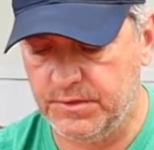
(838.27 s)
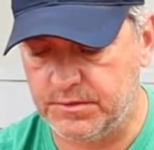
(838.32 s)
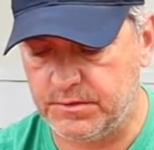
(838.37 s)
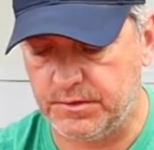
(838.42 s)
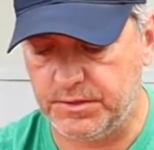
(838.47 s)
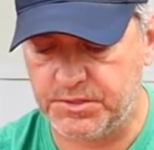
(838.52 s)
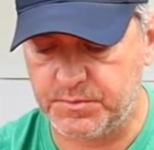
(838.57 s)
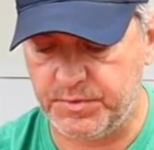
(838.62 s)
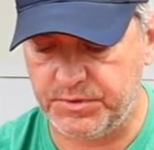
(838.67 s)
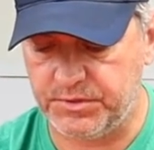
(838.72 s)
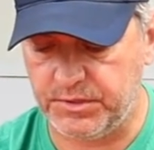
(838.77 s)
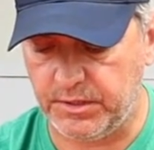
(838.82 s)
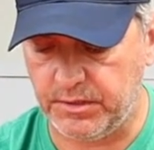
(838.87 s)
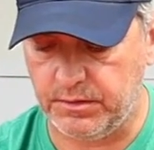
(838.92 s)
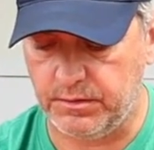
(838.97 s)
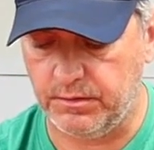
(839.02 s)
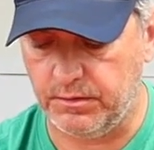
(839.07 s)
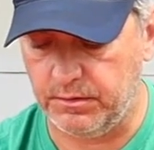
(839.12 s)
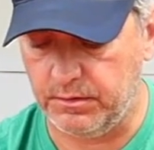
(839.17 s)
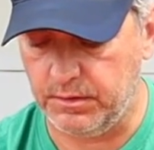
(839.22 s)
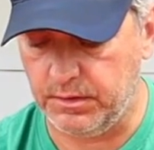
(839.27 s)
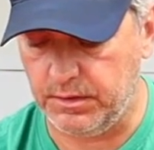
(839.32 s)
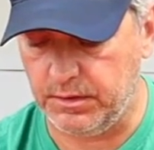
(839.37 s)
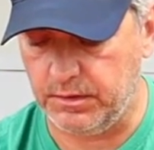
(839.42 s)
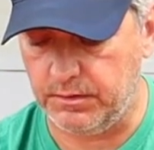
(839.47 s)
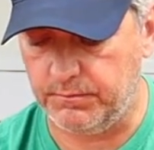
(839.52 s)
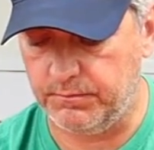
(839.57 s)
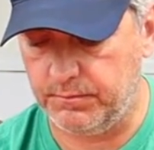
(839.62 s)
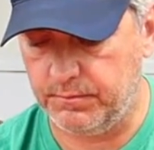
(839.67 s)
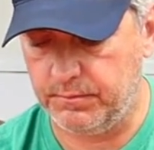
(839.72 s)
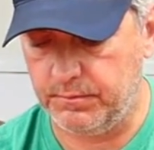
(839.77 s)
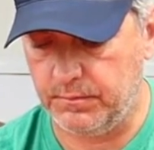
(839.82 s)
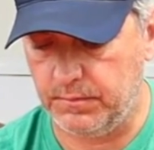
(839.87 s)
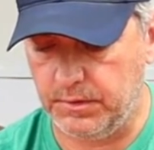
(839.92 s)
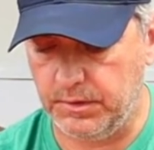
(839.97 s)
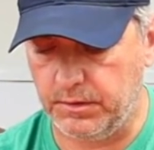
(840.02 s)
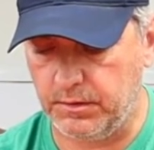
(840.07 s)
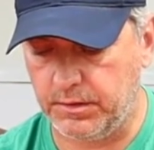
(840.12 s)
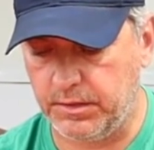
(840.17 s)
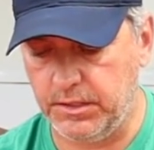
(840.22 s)
So this particular
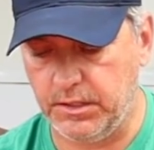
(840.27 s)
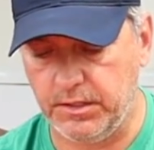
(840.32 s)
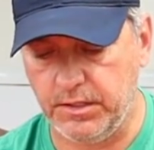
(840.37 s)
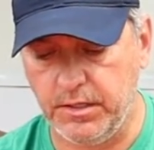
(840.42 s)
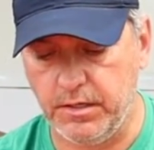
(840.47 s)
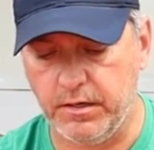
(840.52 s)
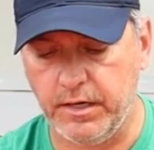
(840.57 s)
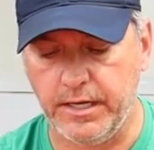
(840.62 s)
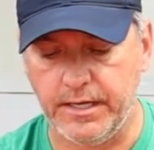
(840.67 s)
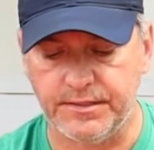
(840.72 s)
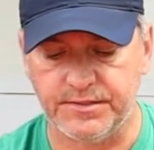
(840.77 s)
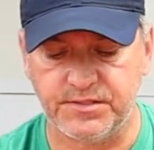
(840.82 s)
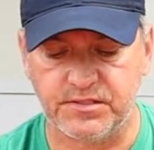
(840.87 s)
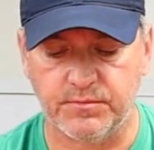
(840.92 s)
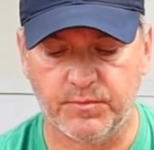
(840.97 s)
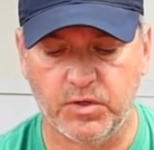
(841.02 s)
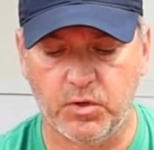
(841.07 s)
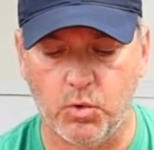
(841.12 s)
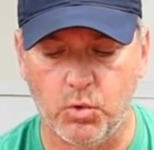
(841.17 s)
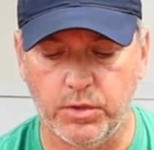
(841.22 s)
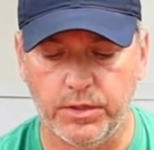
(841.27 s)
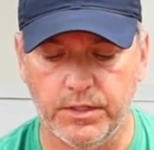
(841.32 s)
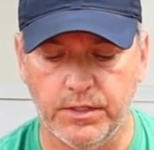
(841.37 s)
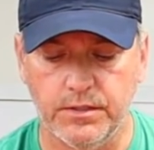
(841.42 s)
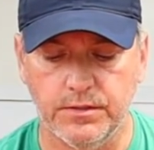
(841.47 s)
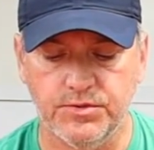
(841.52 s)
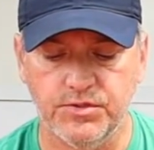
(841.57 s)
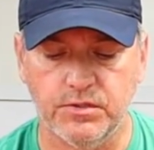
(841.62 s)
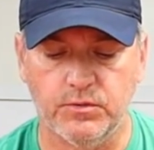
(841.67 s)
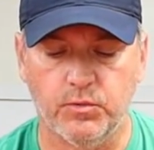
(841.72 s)
little kit here has some cordage